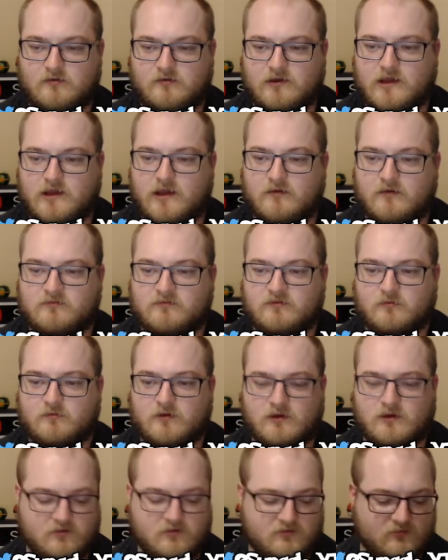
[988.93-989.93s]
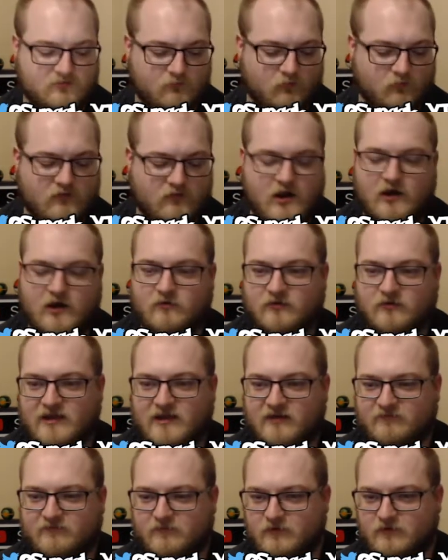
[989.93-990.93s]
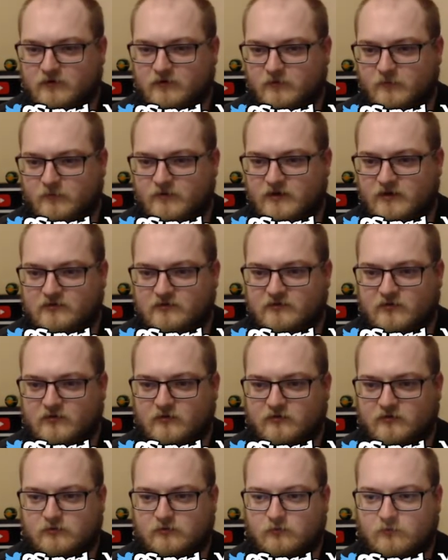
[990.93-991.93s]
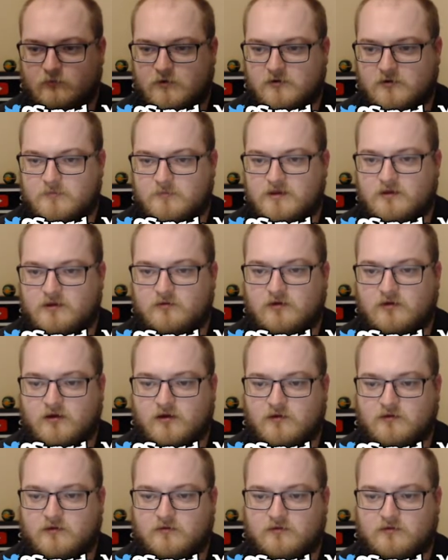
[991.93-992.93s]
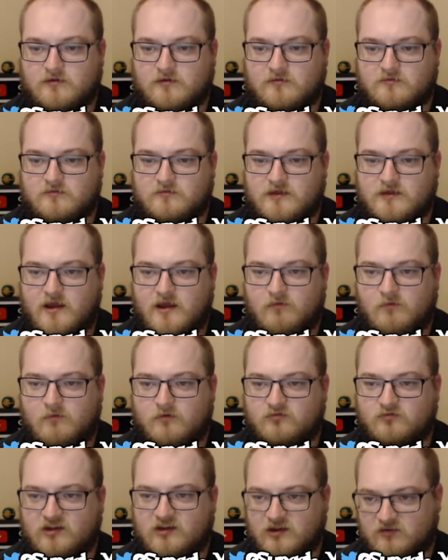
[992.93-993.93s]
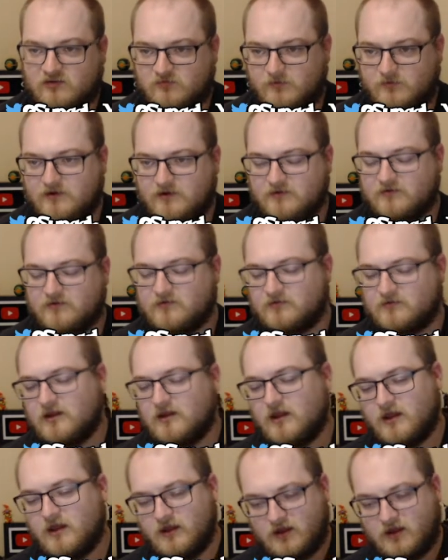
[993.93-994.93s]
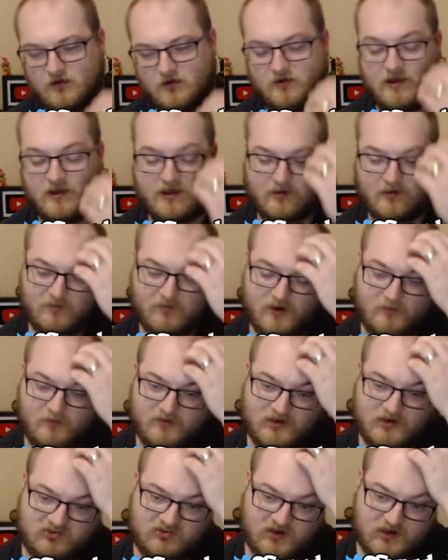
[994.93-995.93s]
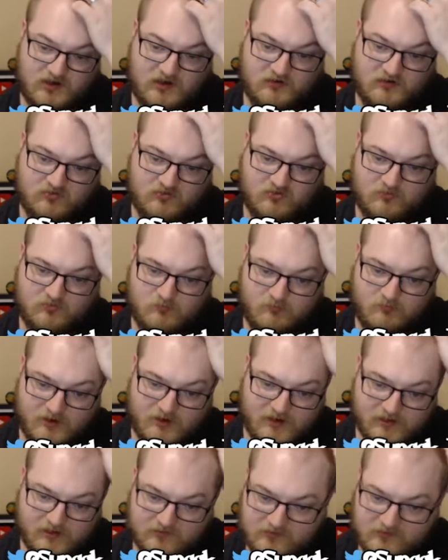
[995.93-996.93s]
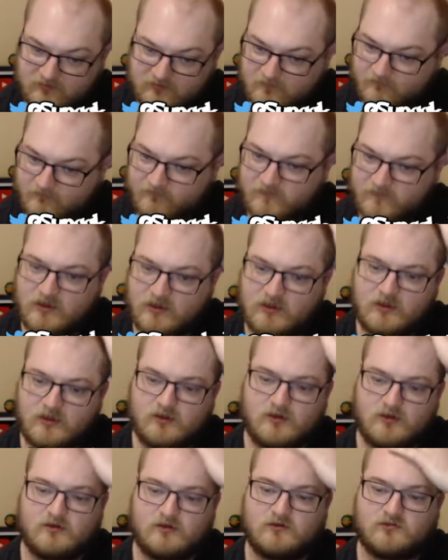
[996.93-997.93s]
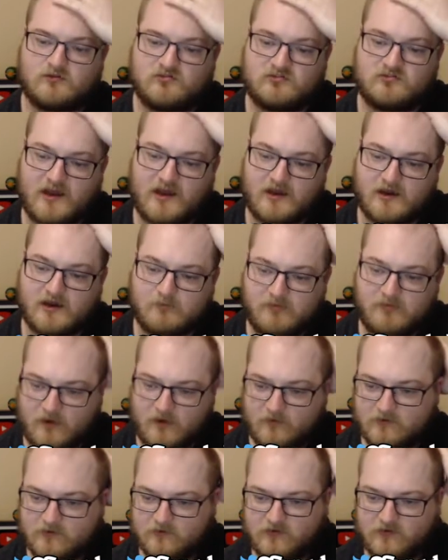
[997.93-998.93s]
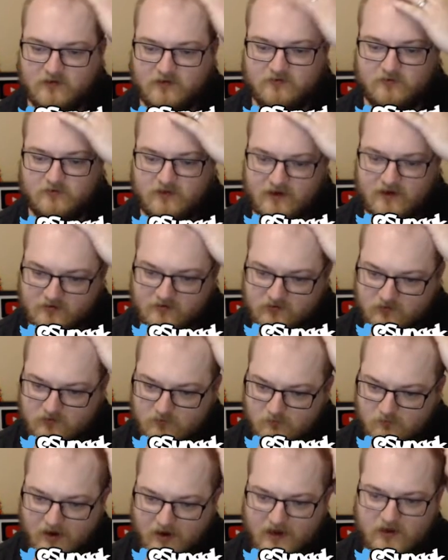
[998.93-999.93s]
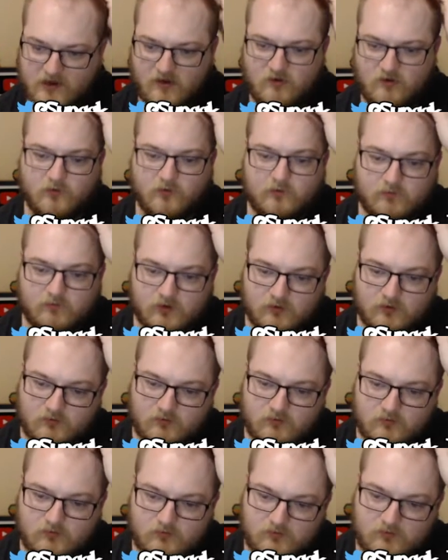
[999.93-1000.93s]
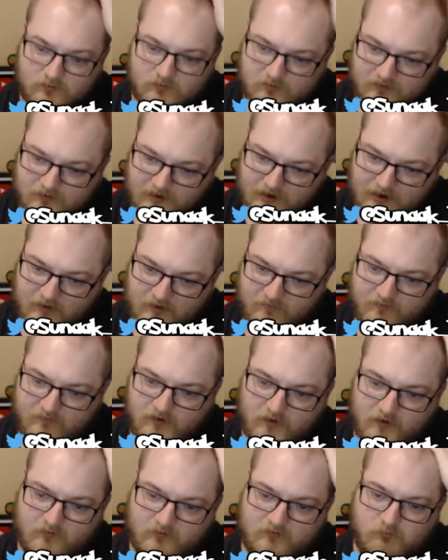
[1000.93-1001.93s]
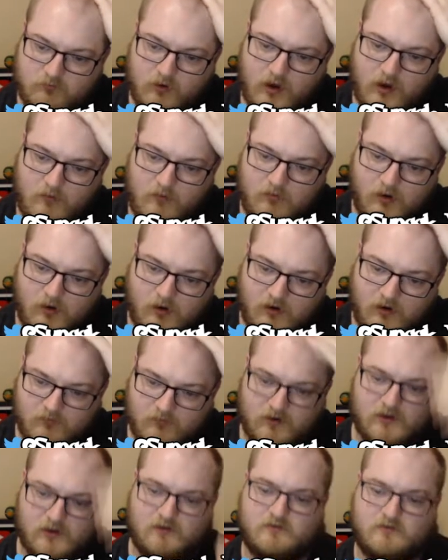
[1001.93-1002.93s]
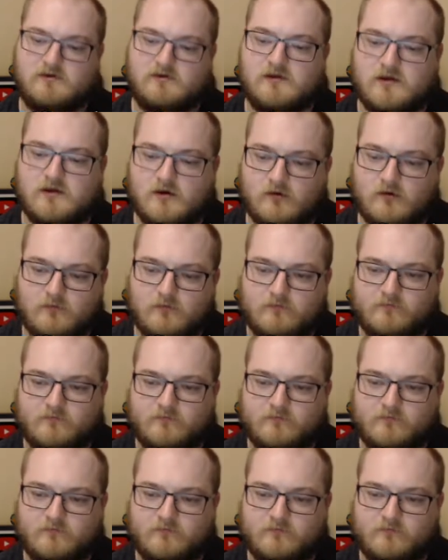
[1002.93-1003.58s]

Okay, so we're gonna rock with that for a little bit. So welcome in Lucario. The layout won't change because you're not a permanent change, but just got here pal. with those hostile attitude. Mighty cold of you. Gang followers, blah, blah, blah, you know.